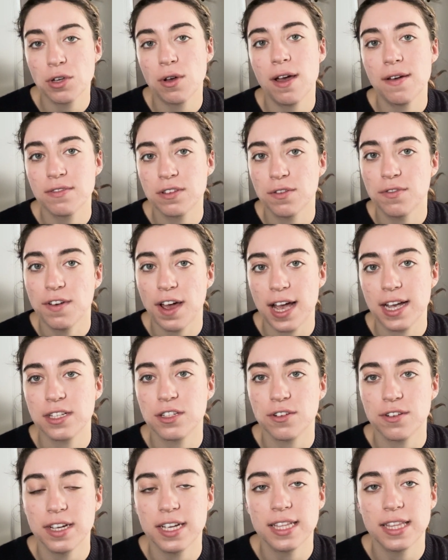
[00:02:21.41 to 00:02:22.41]
have to
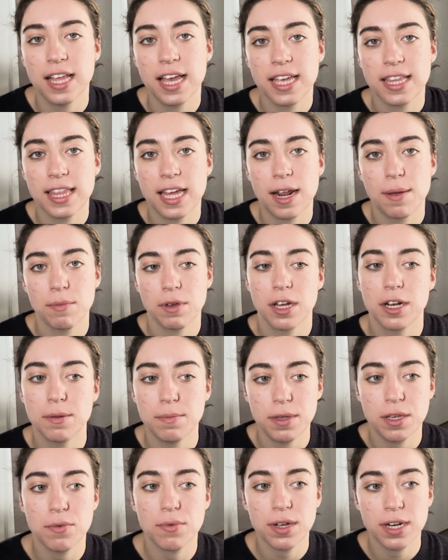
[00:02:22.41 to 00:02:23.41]
factor in that I'm gonna
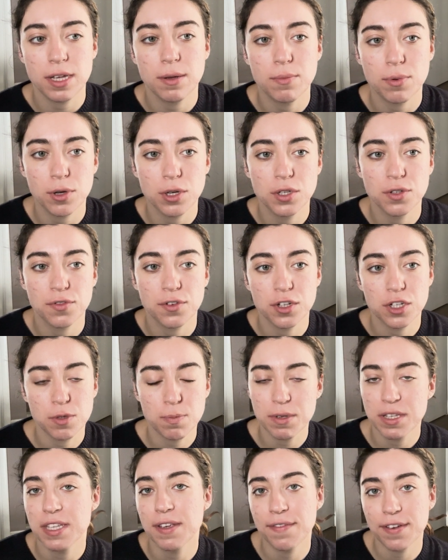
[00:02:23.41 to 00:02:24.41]
be reading books for
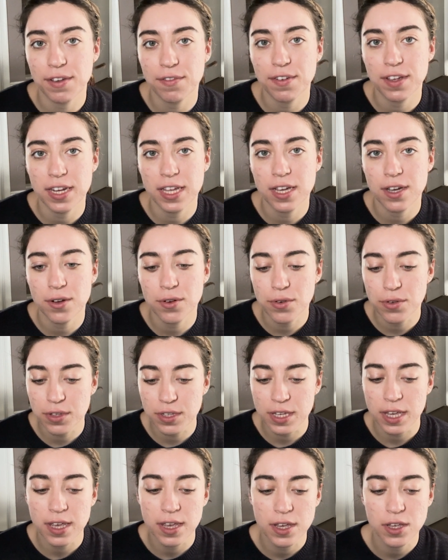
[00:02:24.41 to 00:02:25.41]
specific videos,